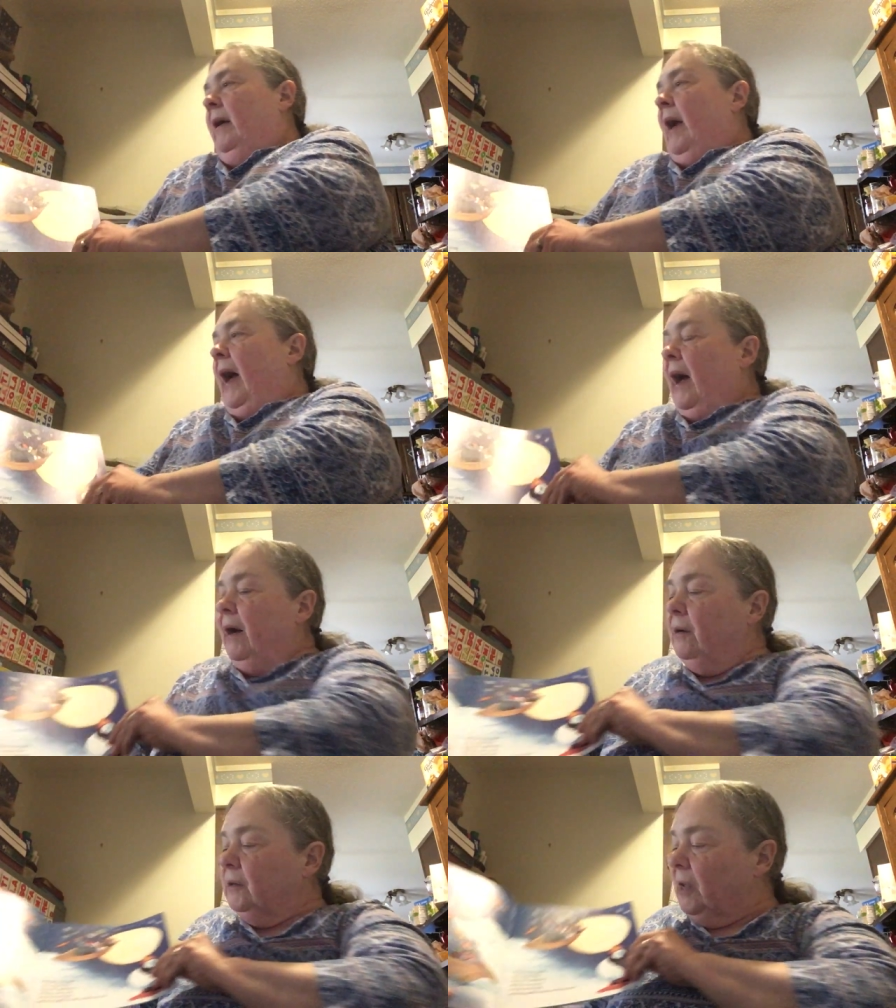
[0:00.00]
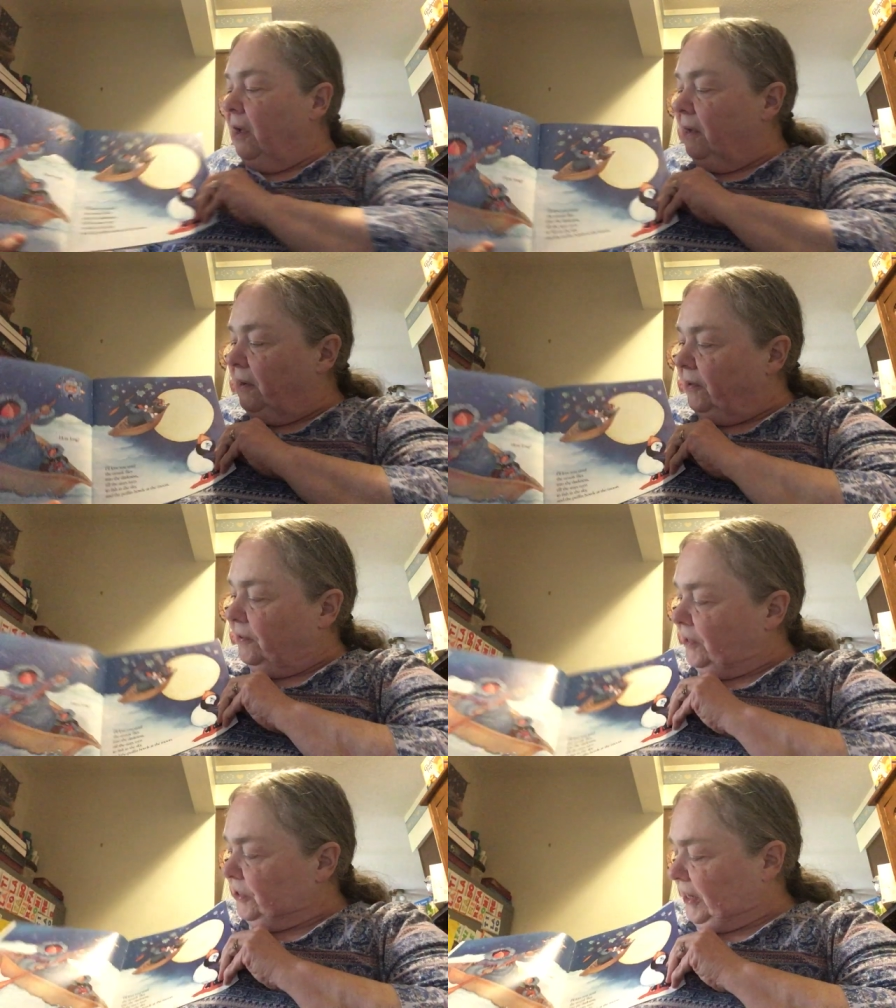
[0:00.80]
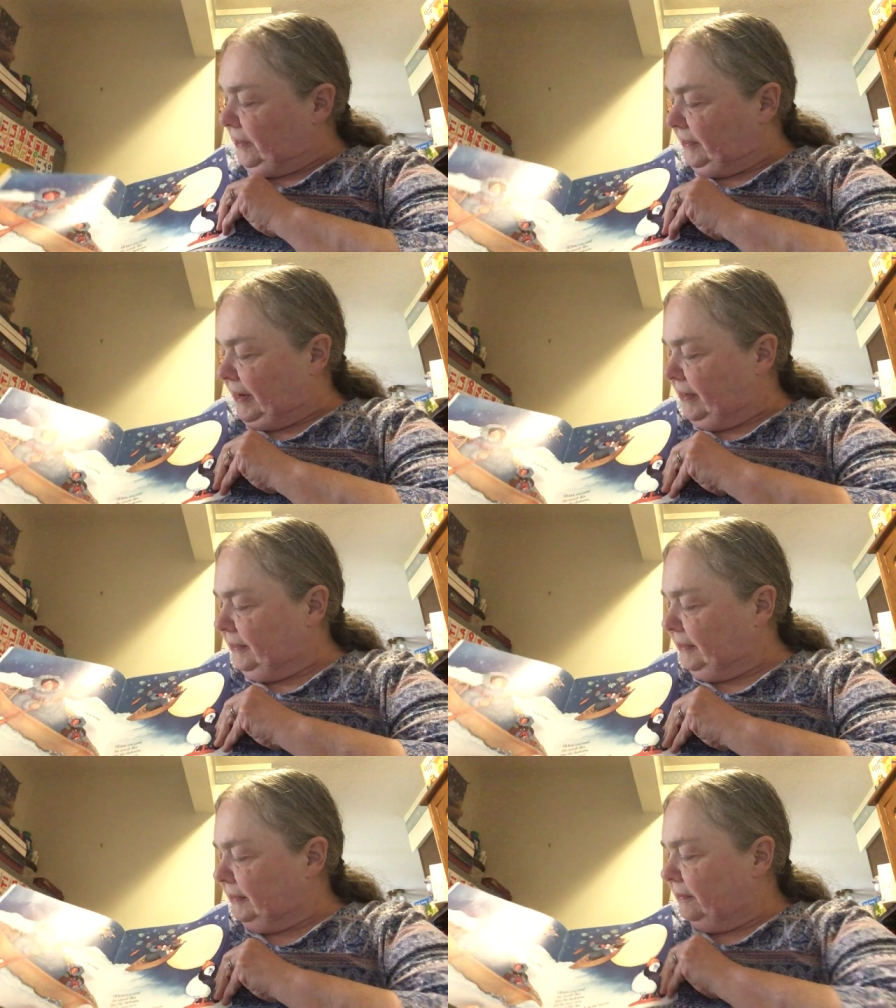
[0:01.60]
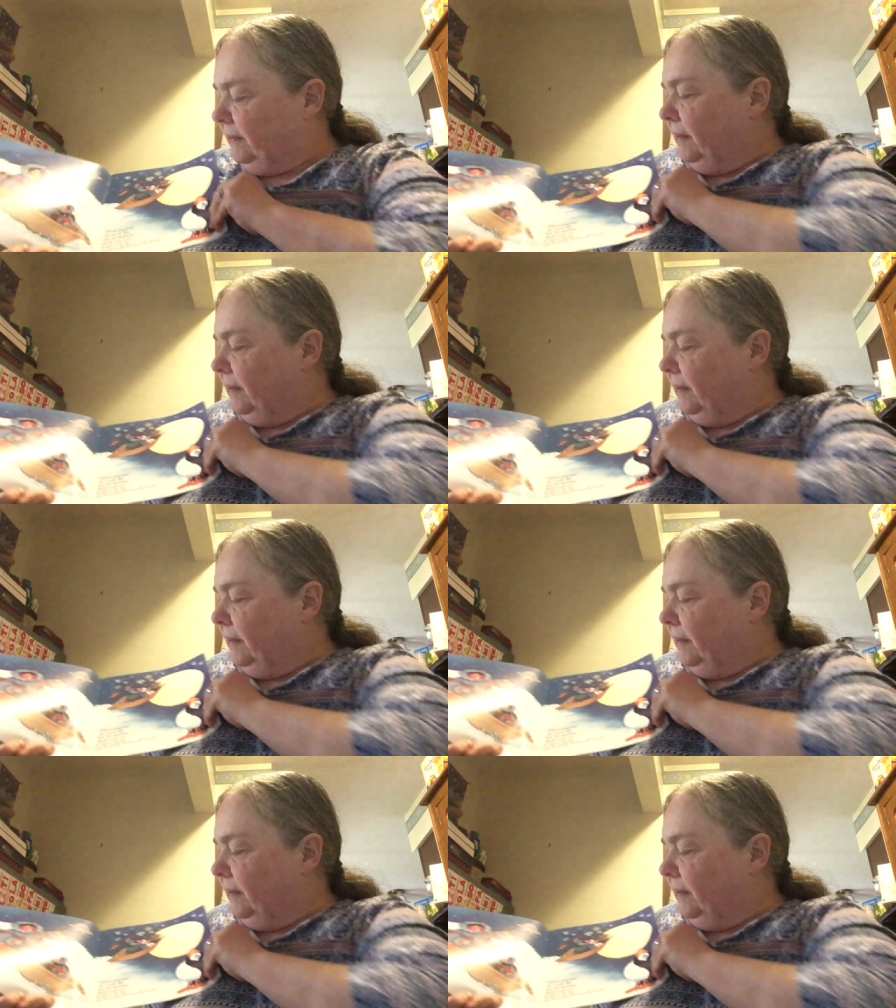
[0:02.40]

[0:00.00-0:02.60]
How long? the child asks.